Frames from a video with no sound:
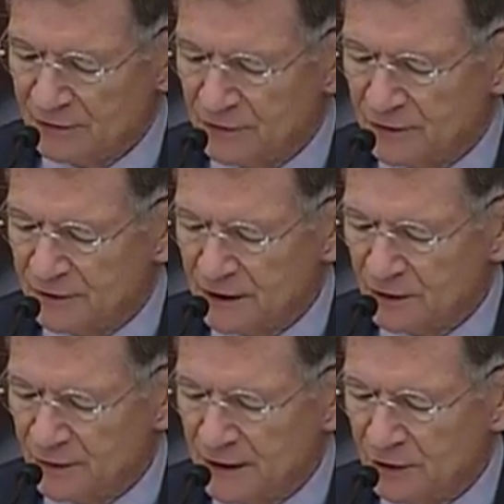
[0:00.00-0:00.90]
through the
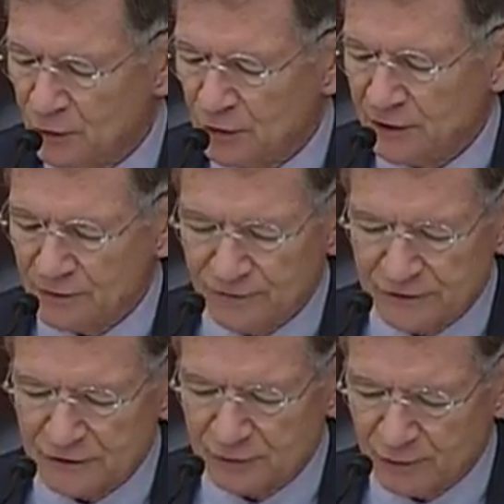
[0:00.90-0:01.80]
DOE Nuclear
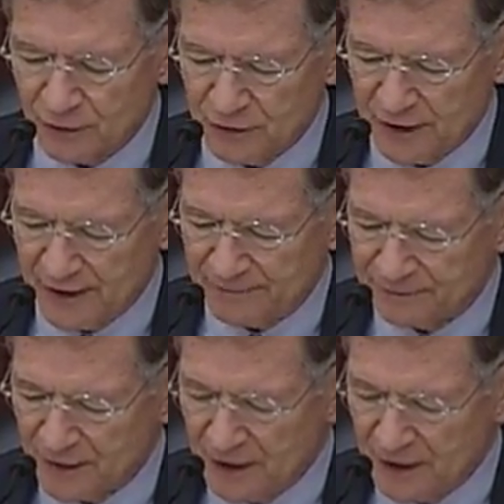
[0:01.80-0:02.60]
Physics Program.